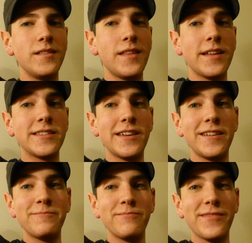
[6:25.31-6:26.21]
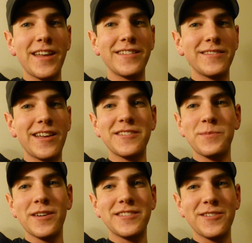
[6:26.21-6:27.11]
that's it. That's
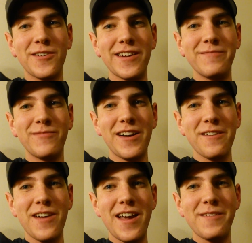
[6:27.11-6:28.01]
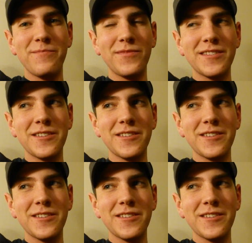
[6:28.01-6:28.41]
my story. Alright.